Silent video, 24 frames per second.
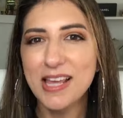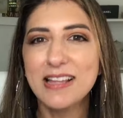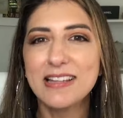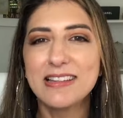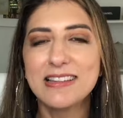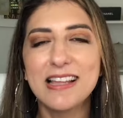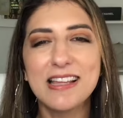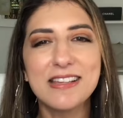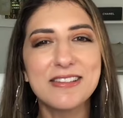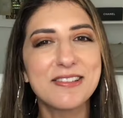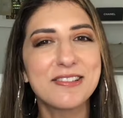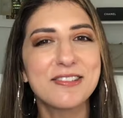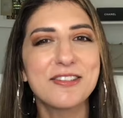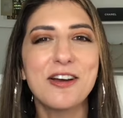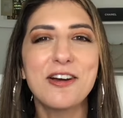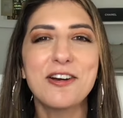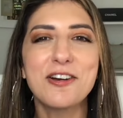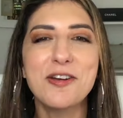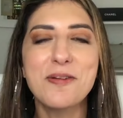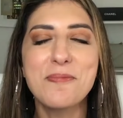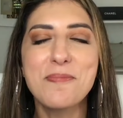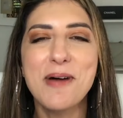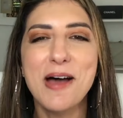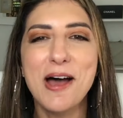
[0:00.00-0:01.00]
Let's
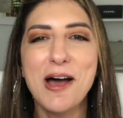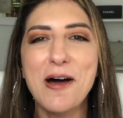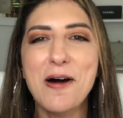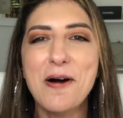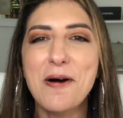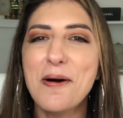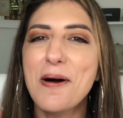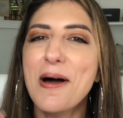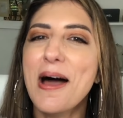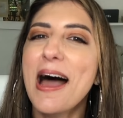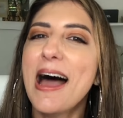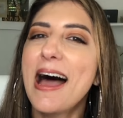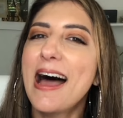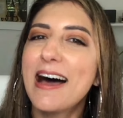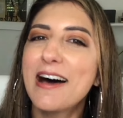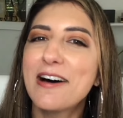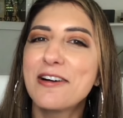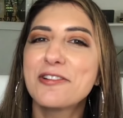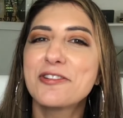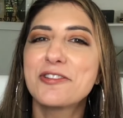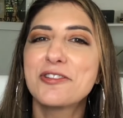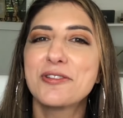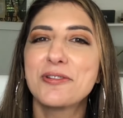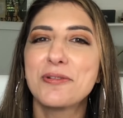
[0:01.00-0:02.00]
talk about
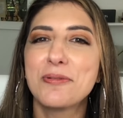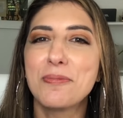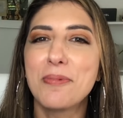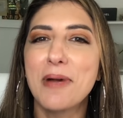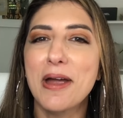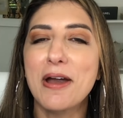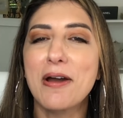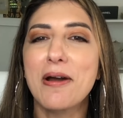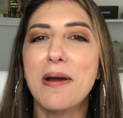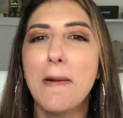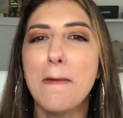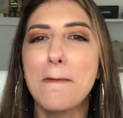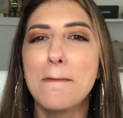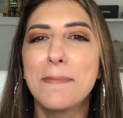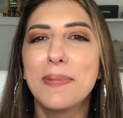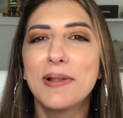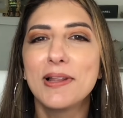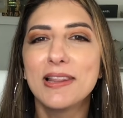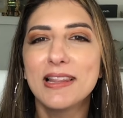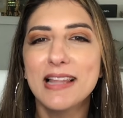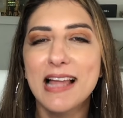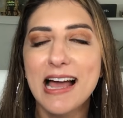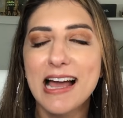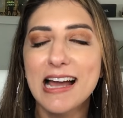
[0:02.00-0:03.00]
how to wear
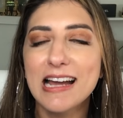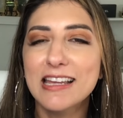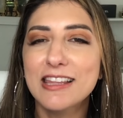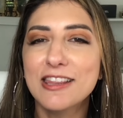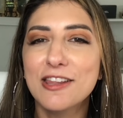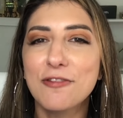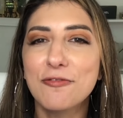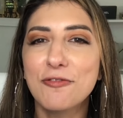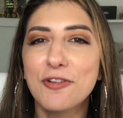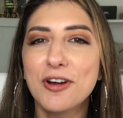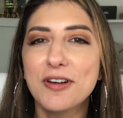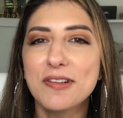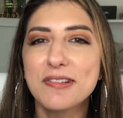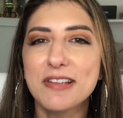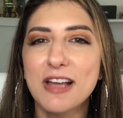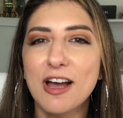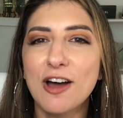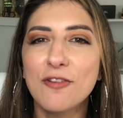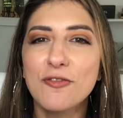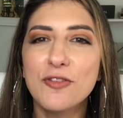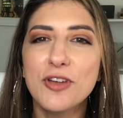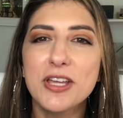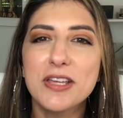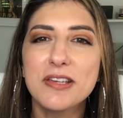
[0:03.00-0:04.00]
black. The first
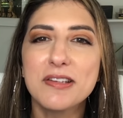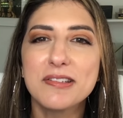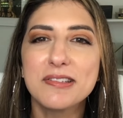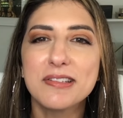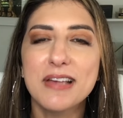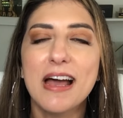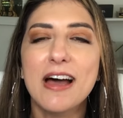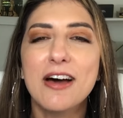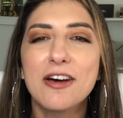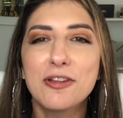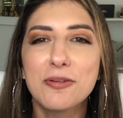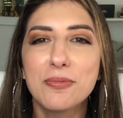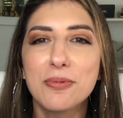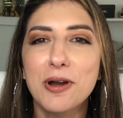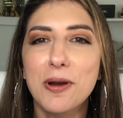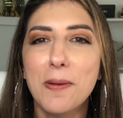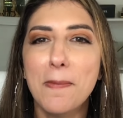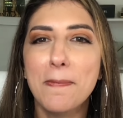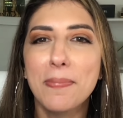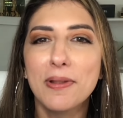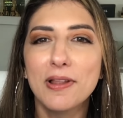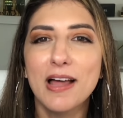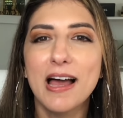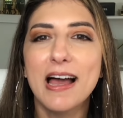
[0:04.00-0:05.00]
outfit is how to wear
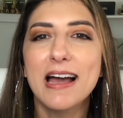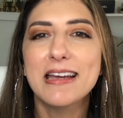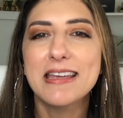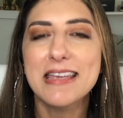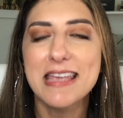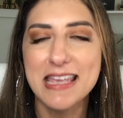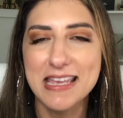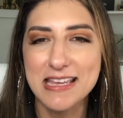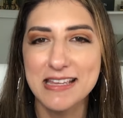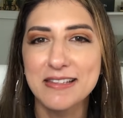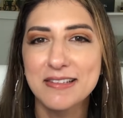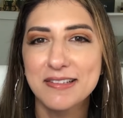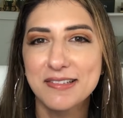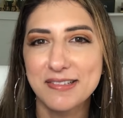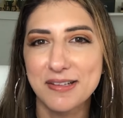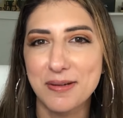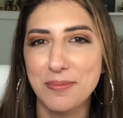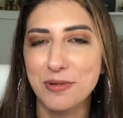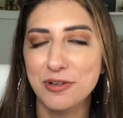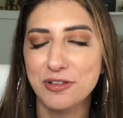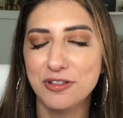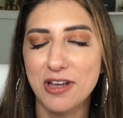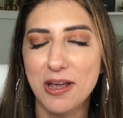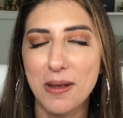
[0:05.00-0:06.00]
black in
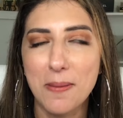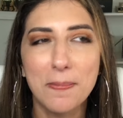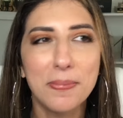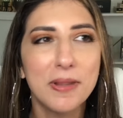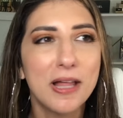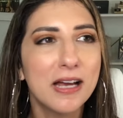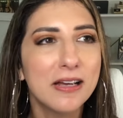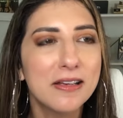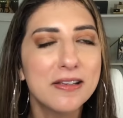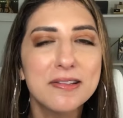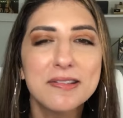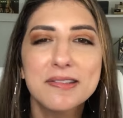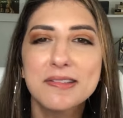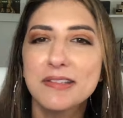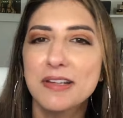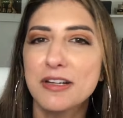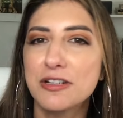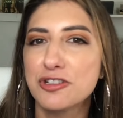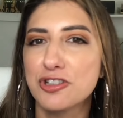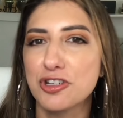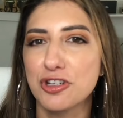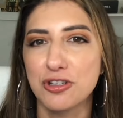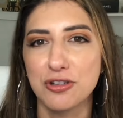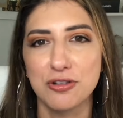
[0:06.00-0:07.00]
summertime. Black is
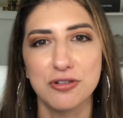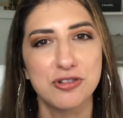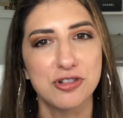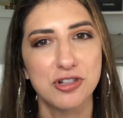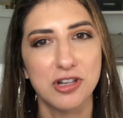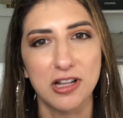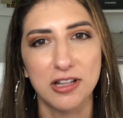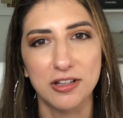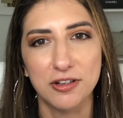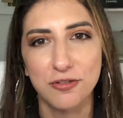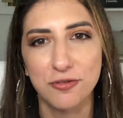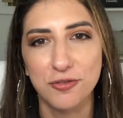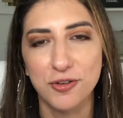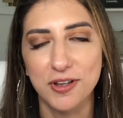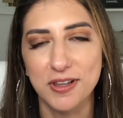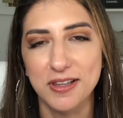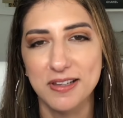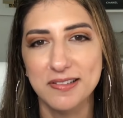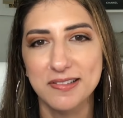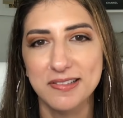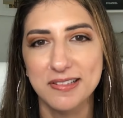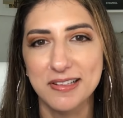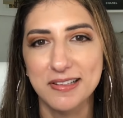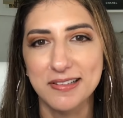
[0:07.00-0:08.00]
such a huge color for the
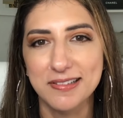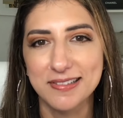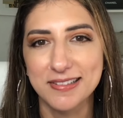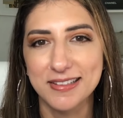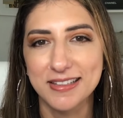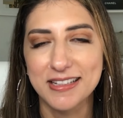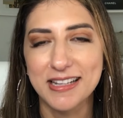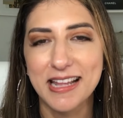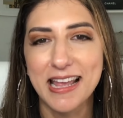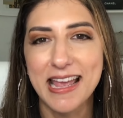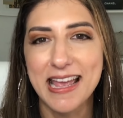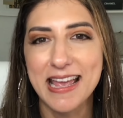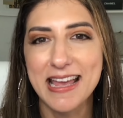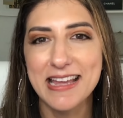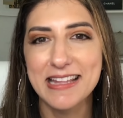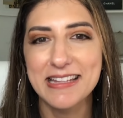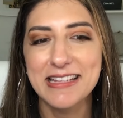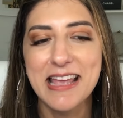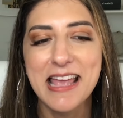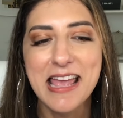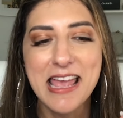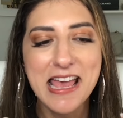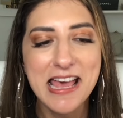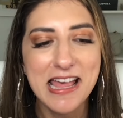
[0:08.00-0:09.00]
season. And
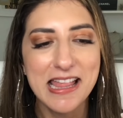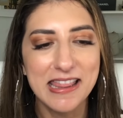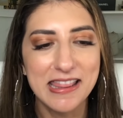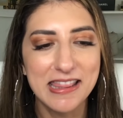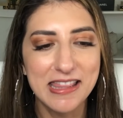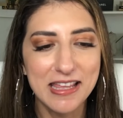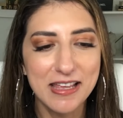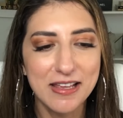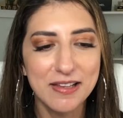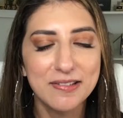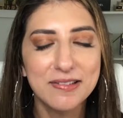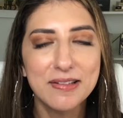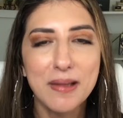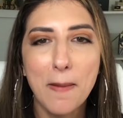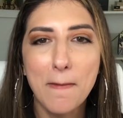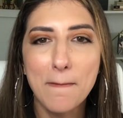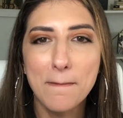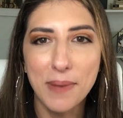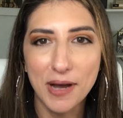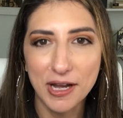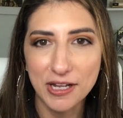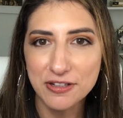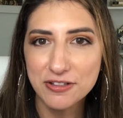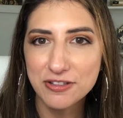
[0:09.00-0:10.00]
this
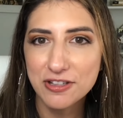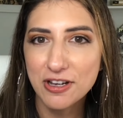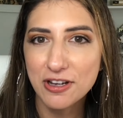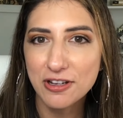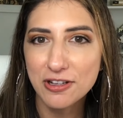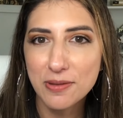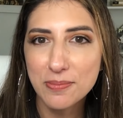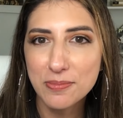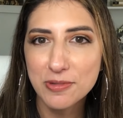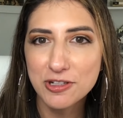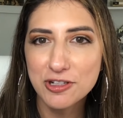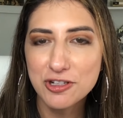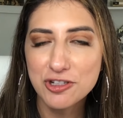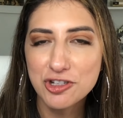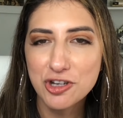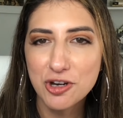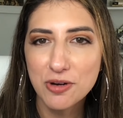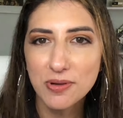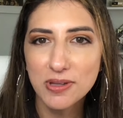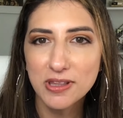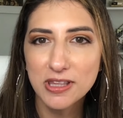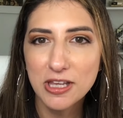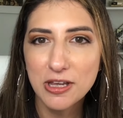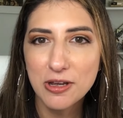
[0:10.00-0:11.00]
button down I'm going to share
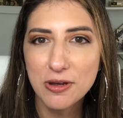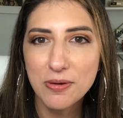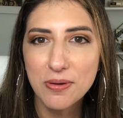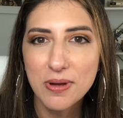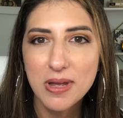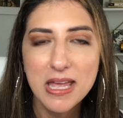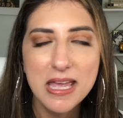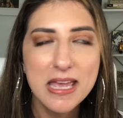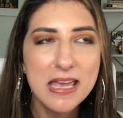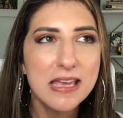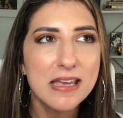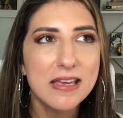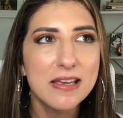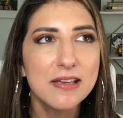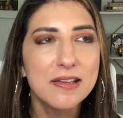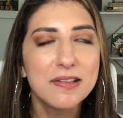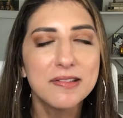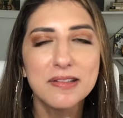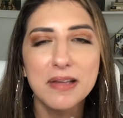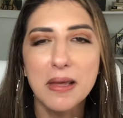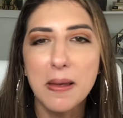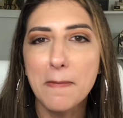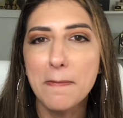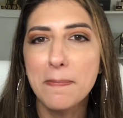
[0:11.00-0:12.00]
with you
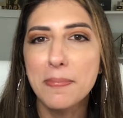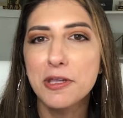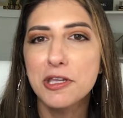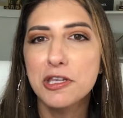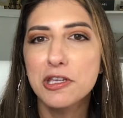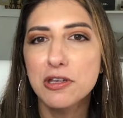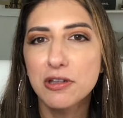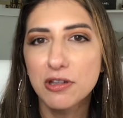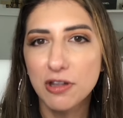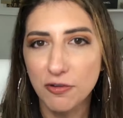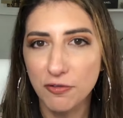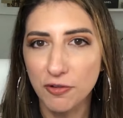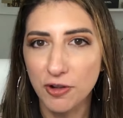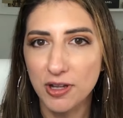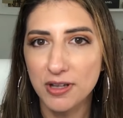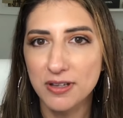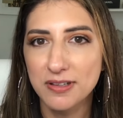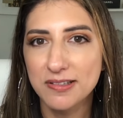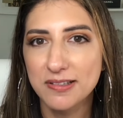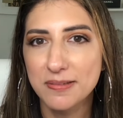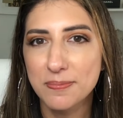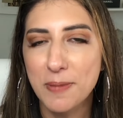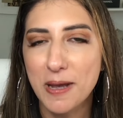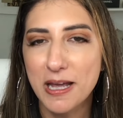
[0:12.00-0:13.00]
is beautiful.
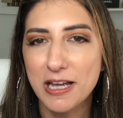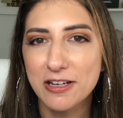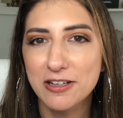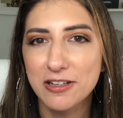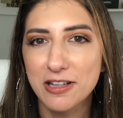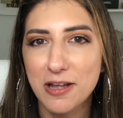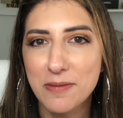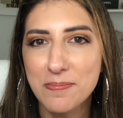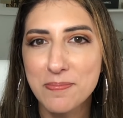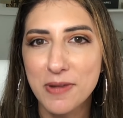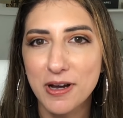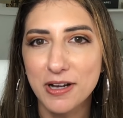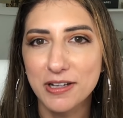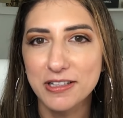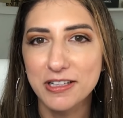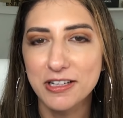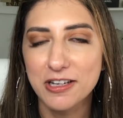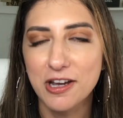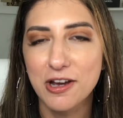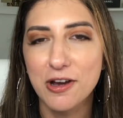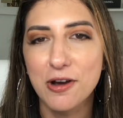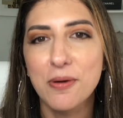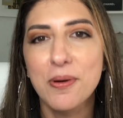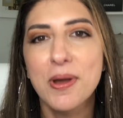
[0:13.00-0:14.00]
It's by Club
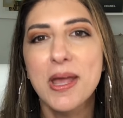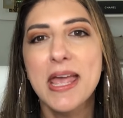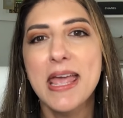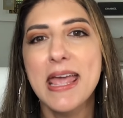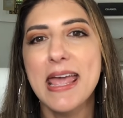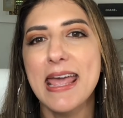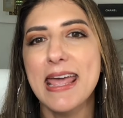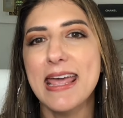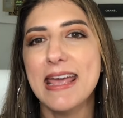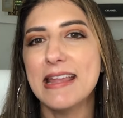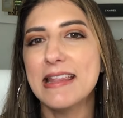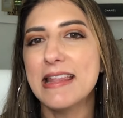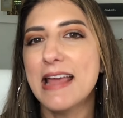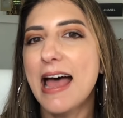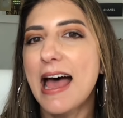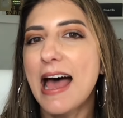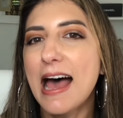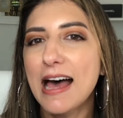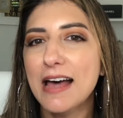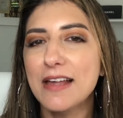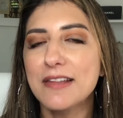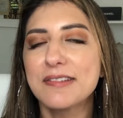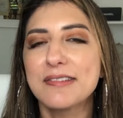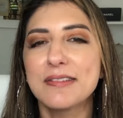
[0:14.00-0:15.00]
Monaco and it
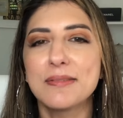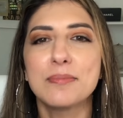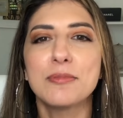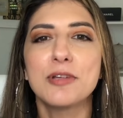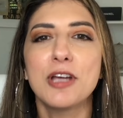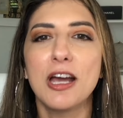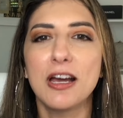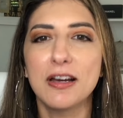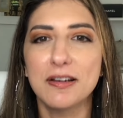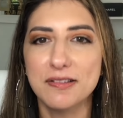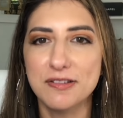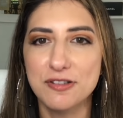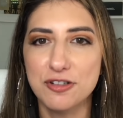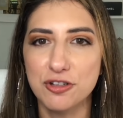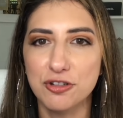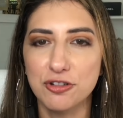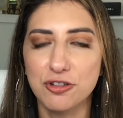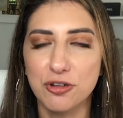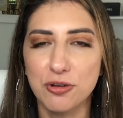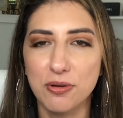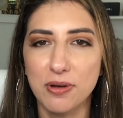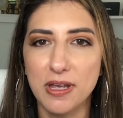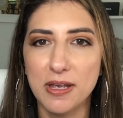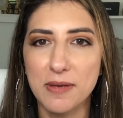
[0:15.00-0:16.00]
has some texture
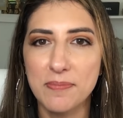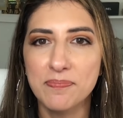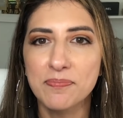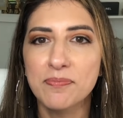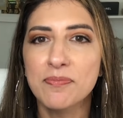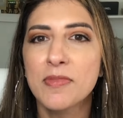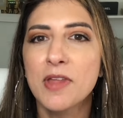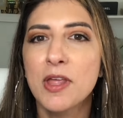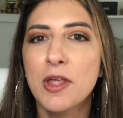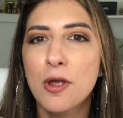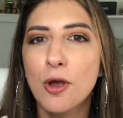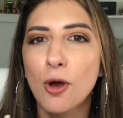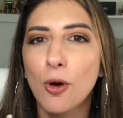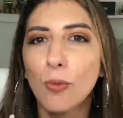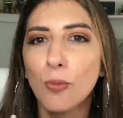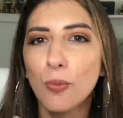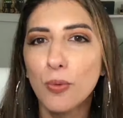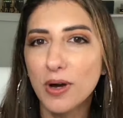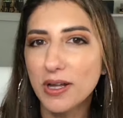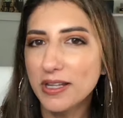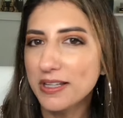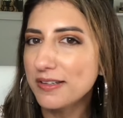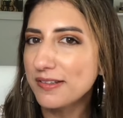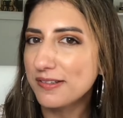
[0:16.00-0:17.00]
to it.
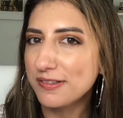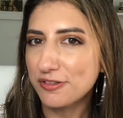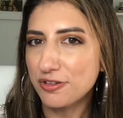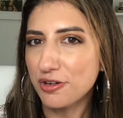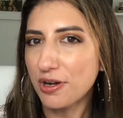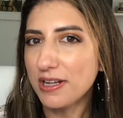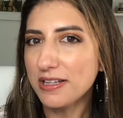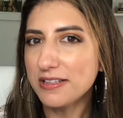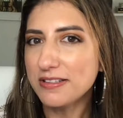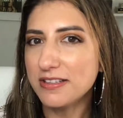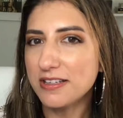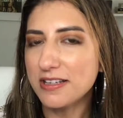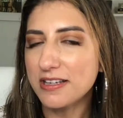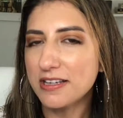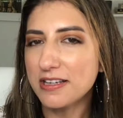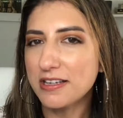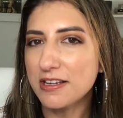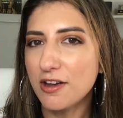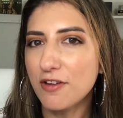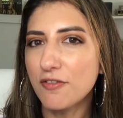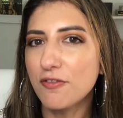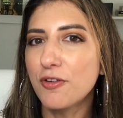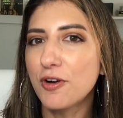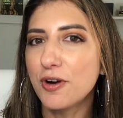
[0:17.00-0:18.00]
What is
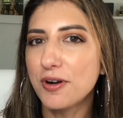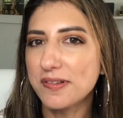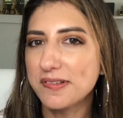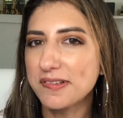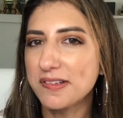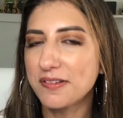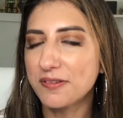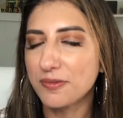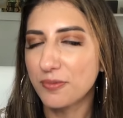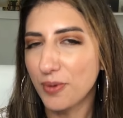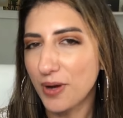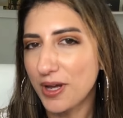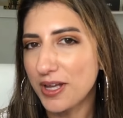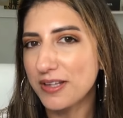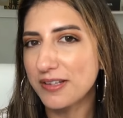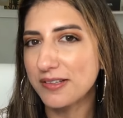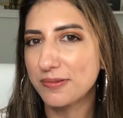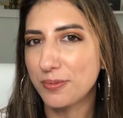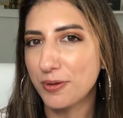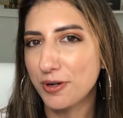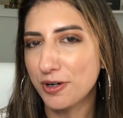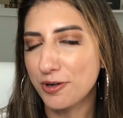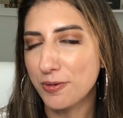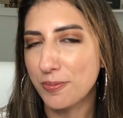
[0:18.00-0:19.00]
trending versus what is
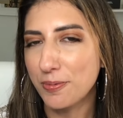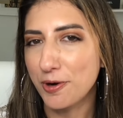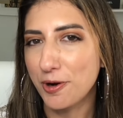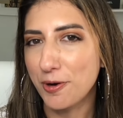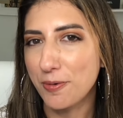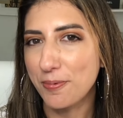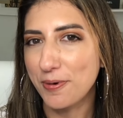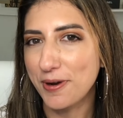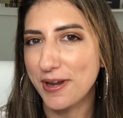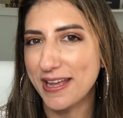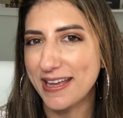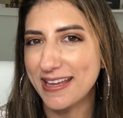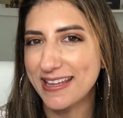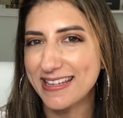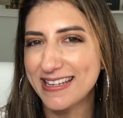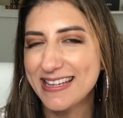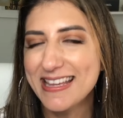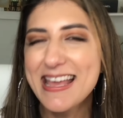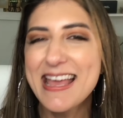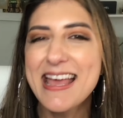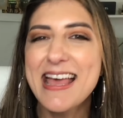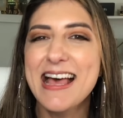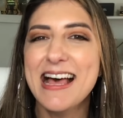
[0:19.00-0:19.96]
work appropriate?